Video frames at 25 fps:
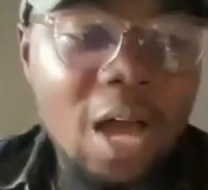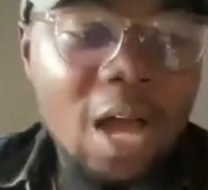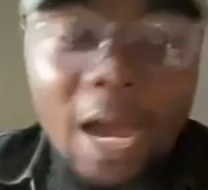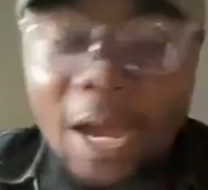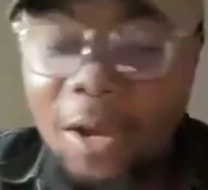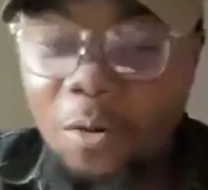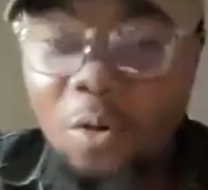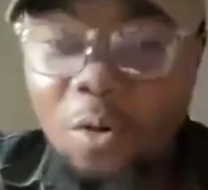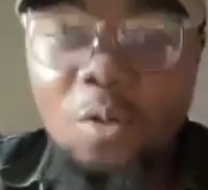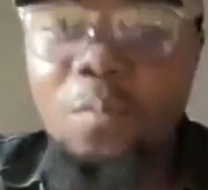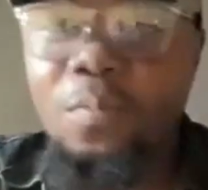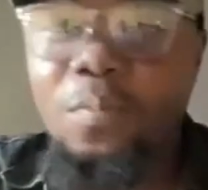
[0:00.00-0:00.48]

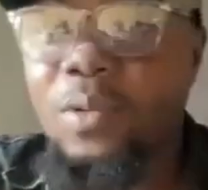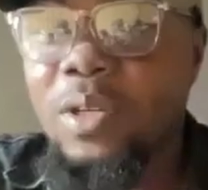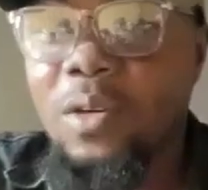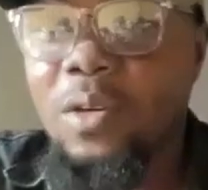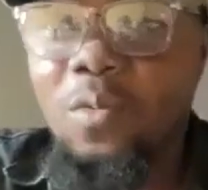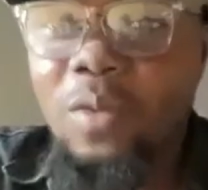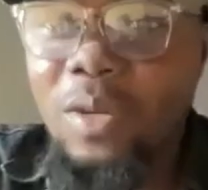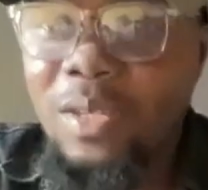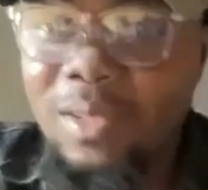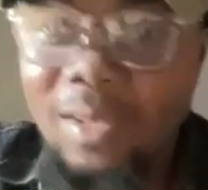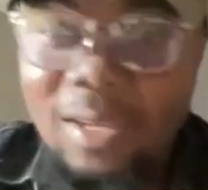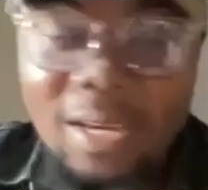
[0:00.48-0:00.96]
I hope
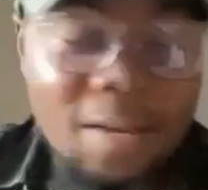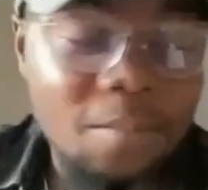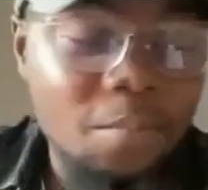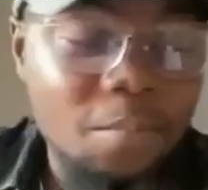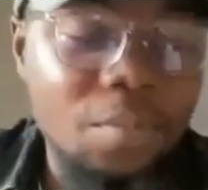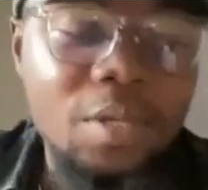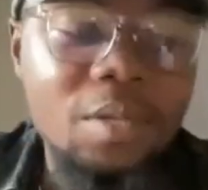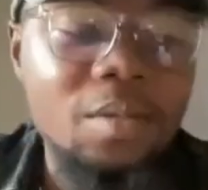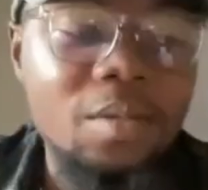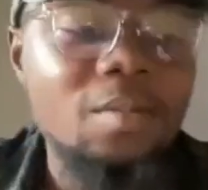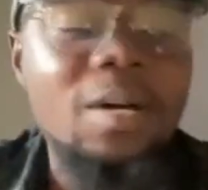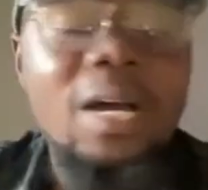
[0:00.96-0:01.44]
he wins the
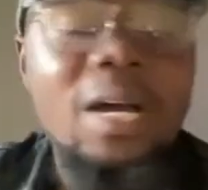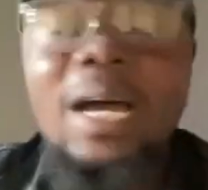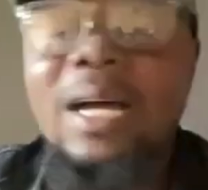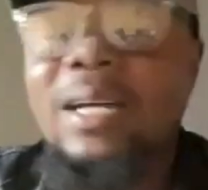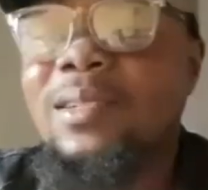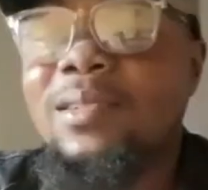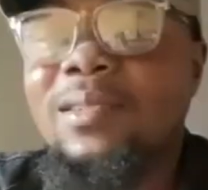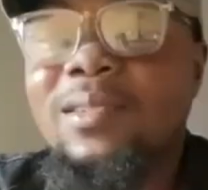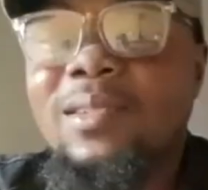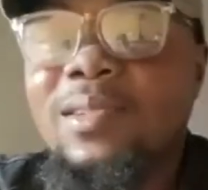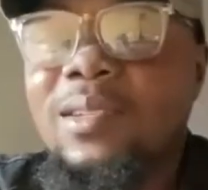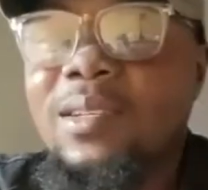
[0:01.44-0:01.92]
appeal,
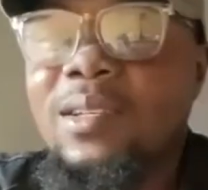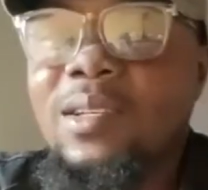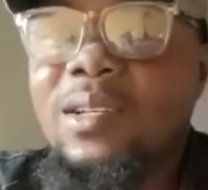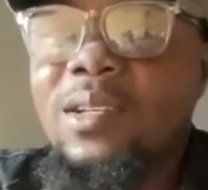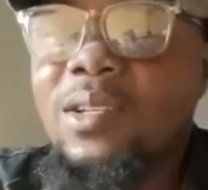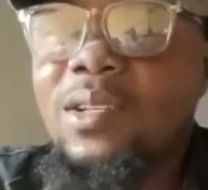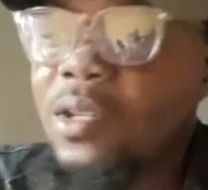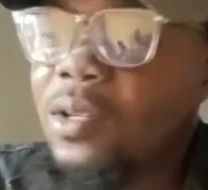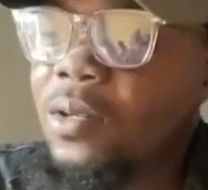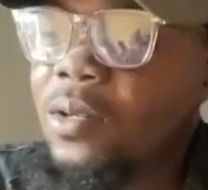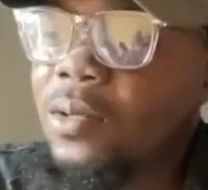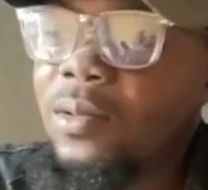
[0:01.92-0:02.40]
and
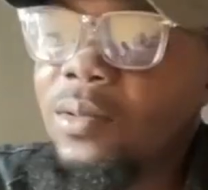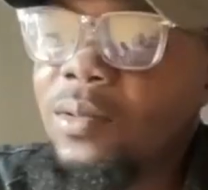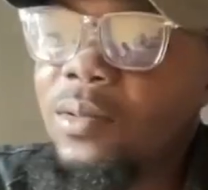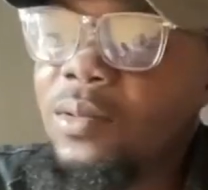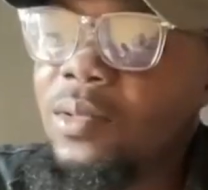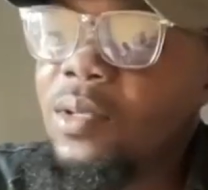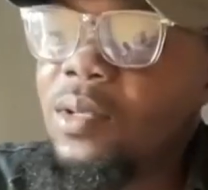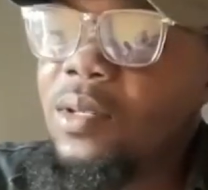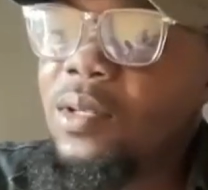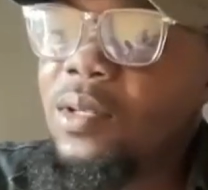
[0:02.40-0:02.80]
you know,